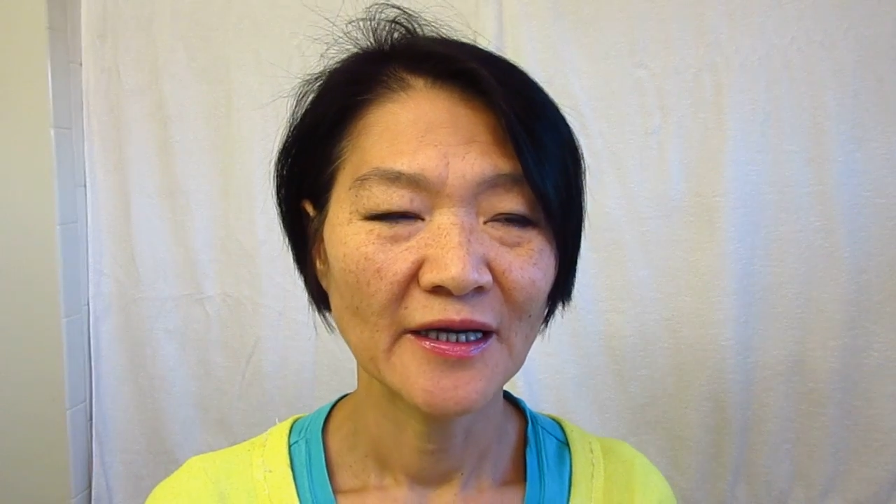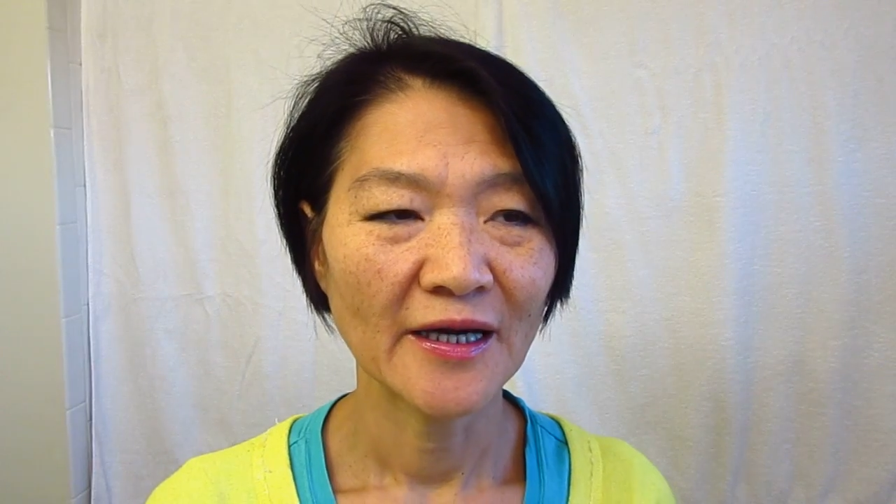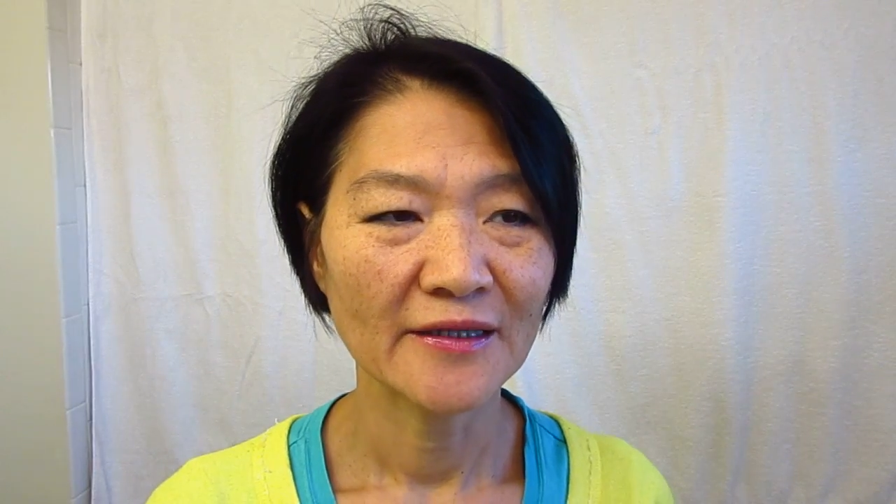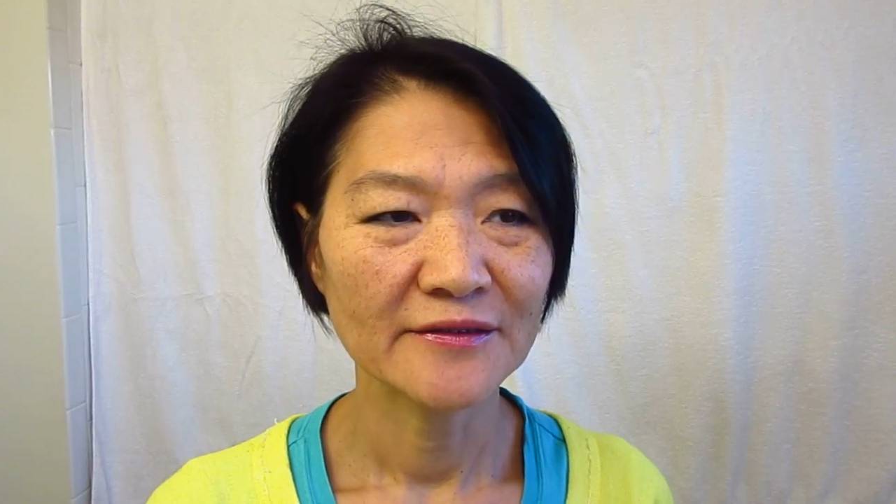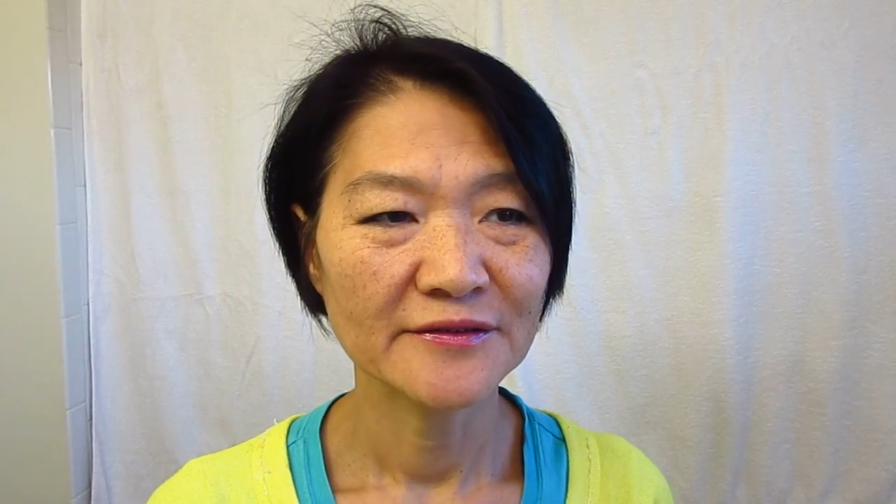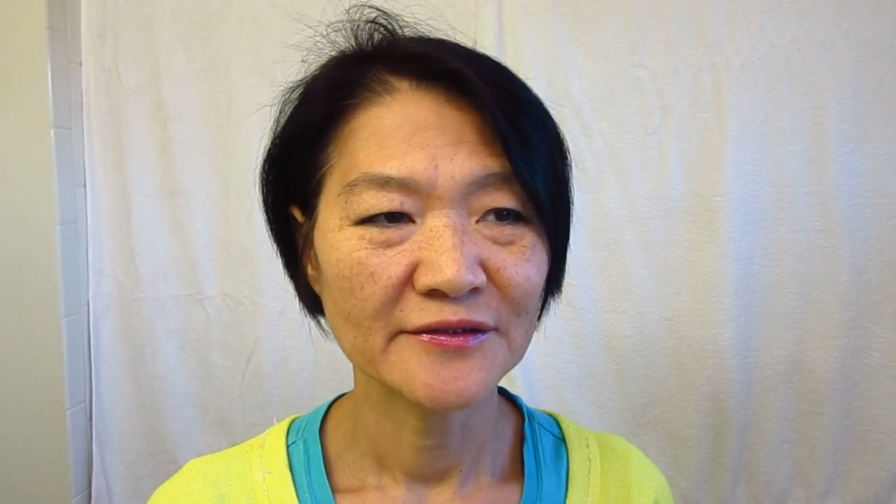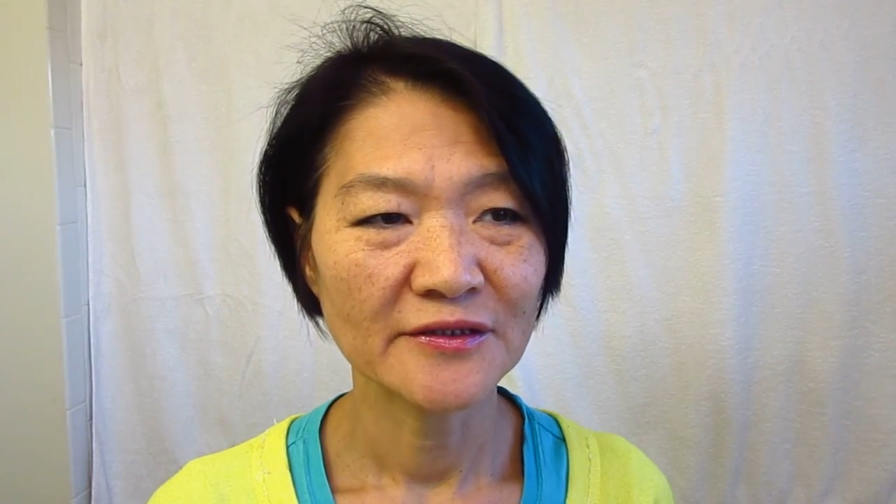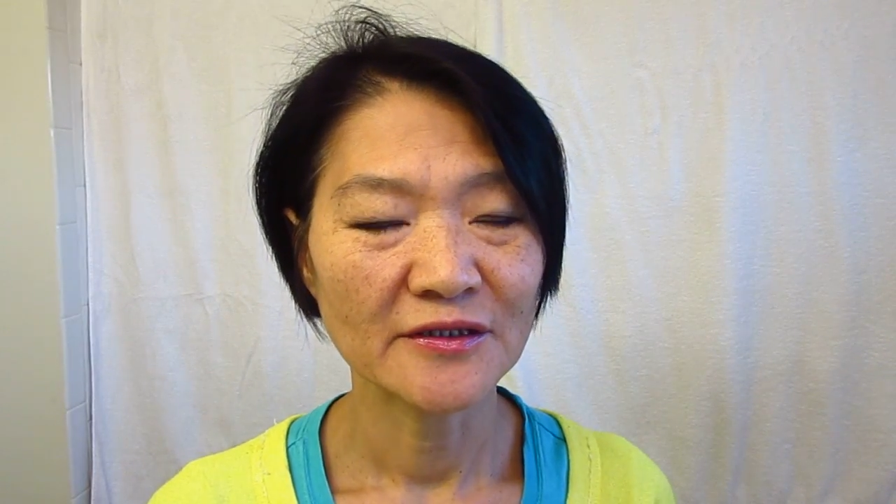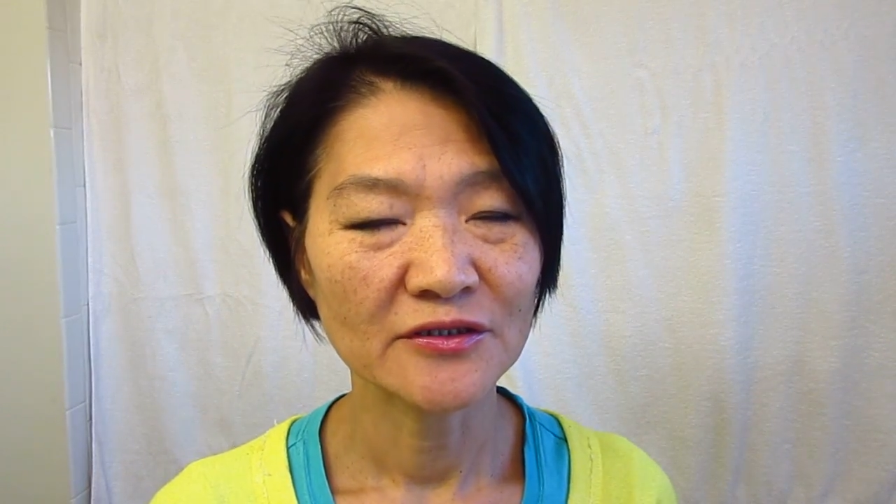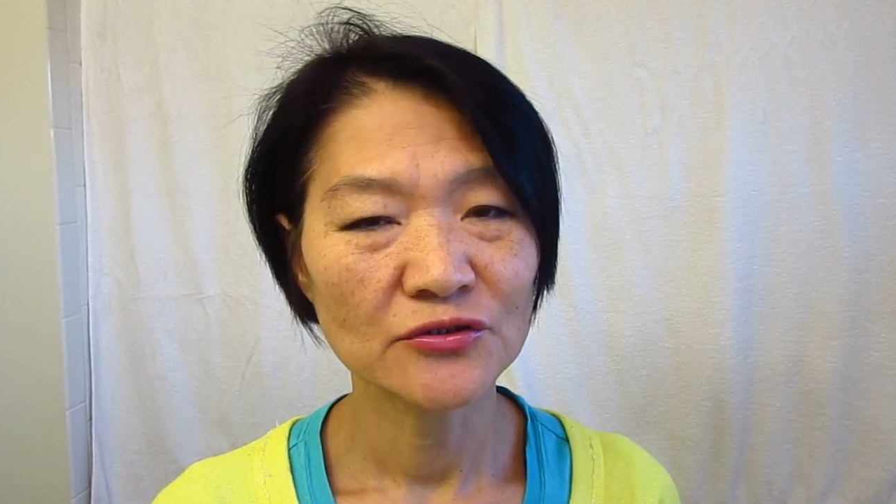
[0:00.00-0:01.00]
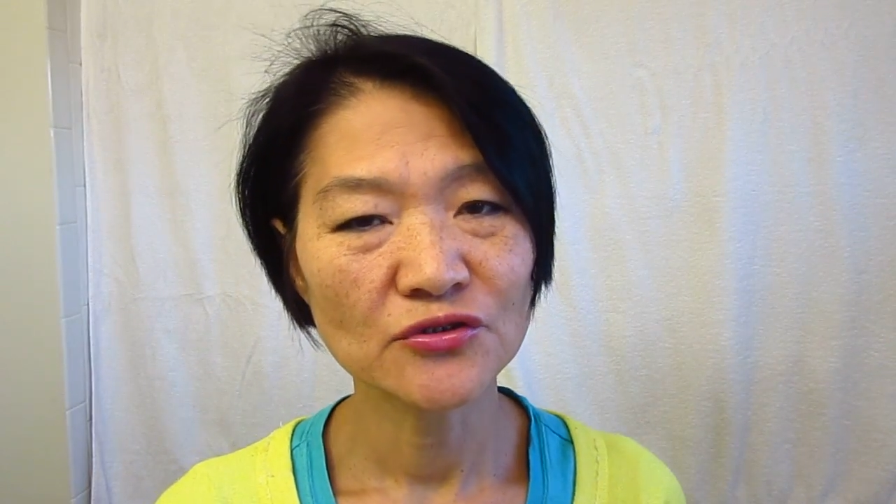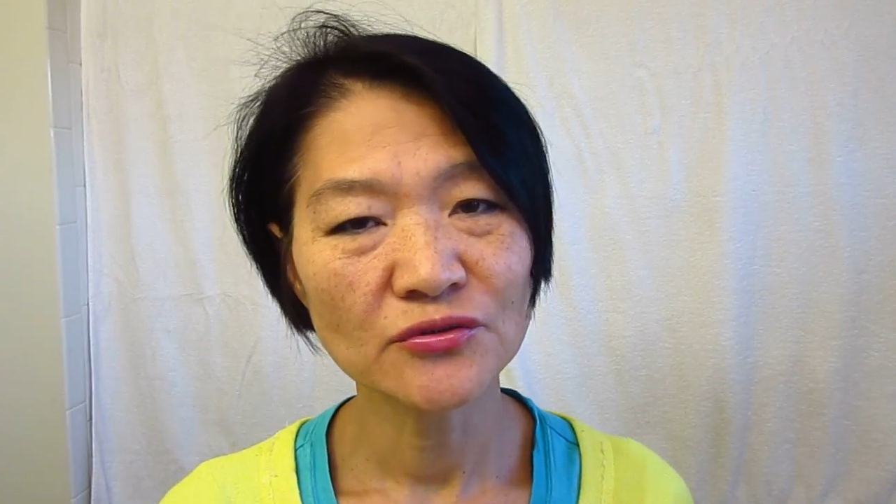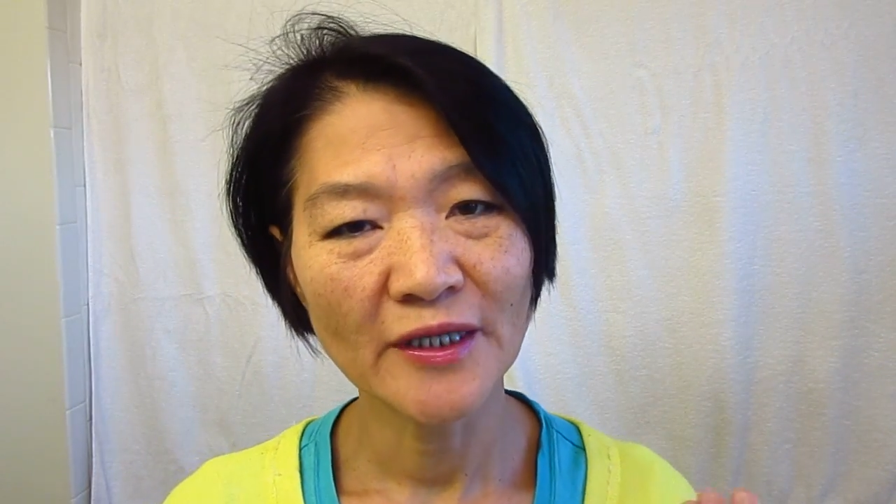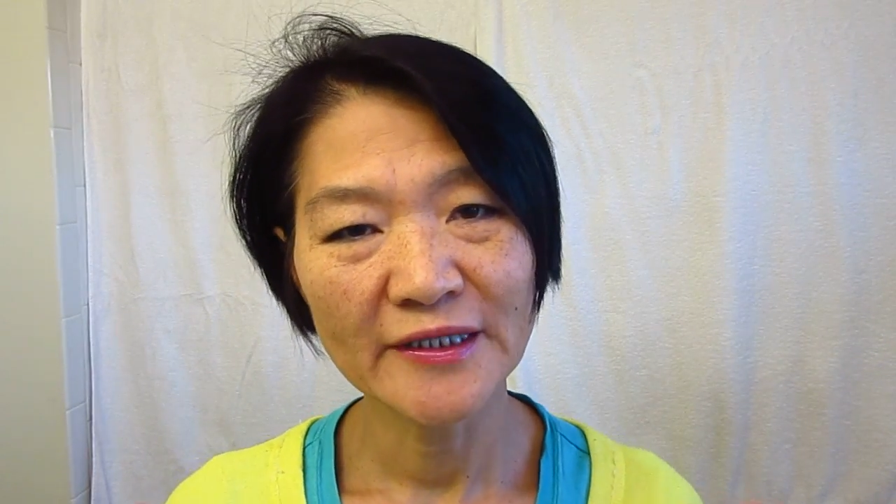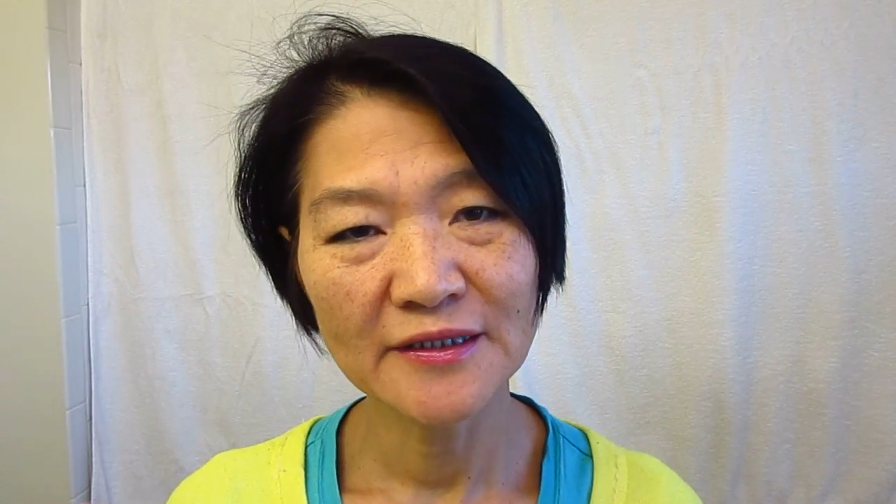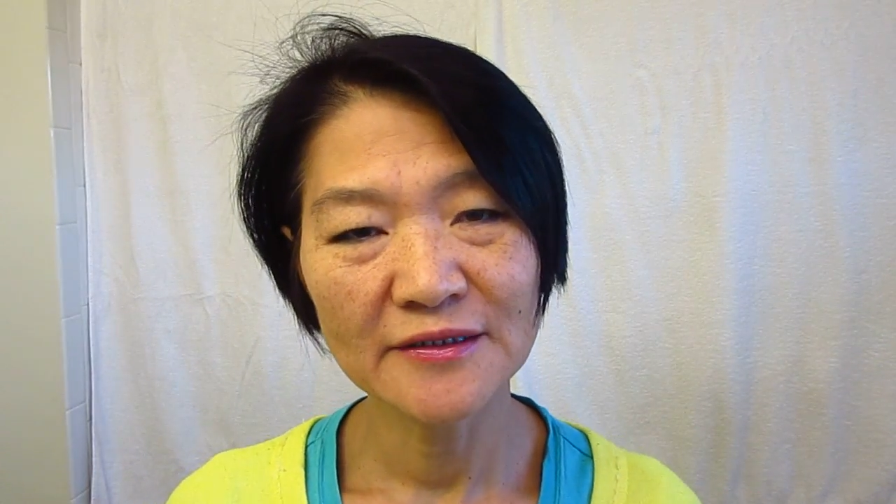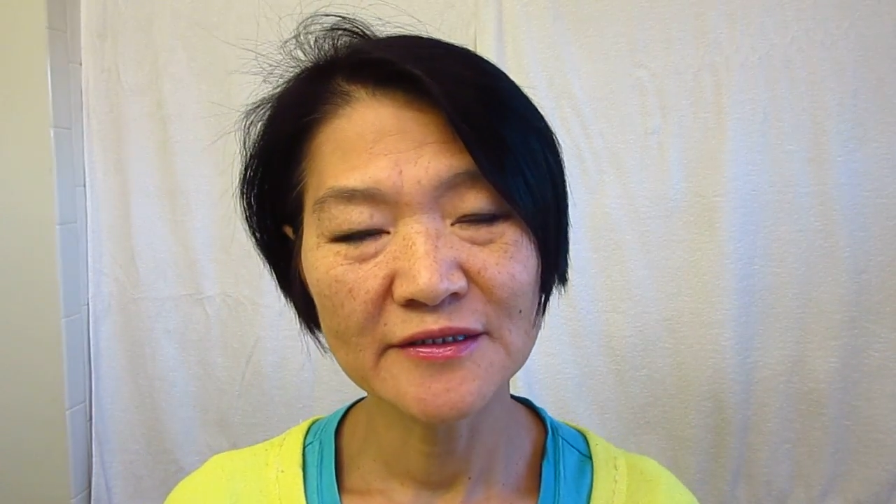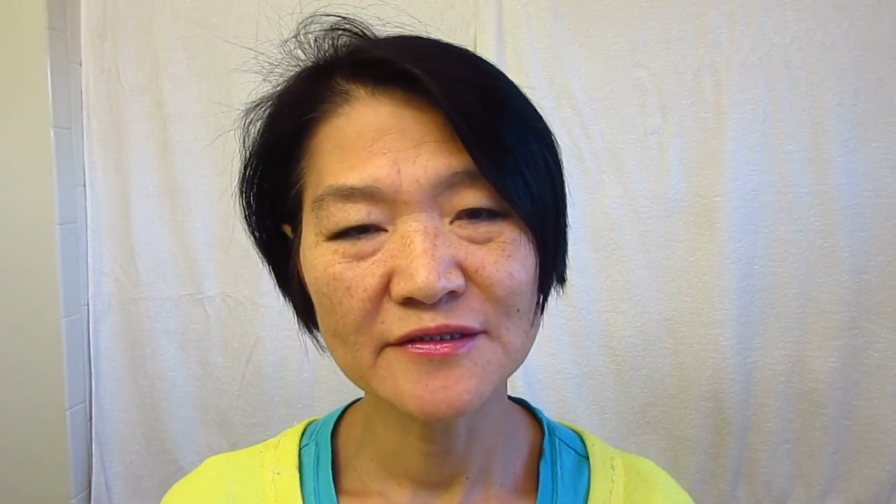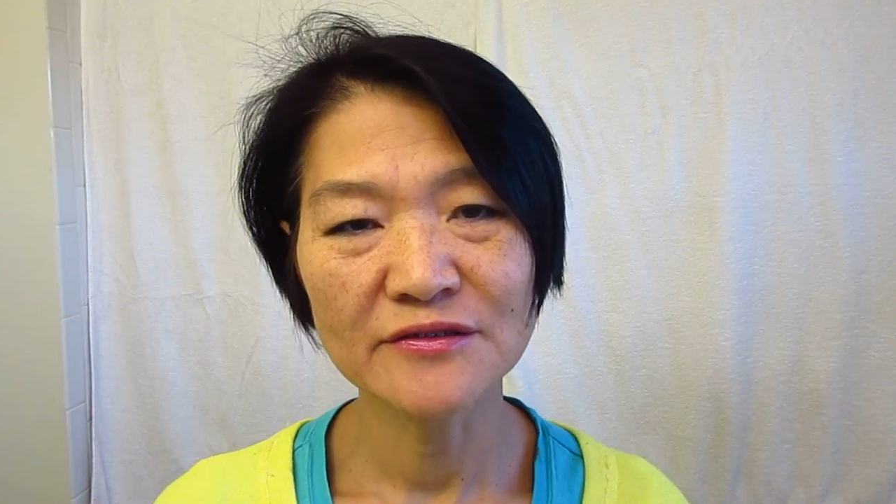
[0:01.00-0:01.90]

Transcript: and uh, trying this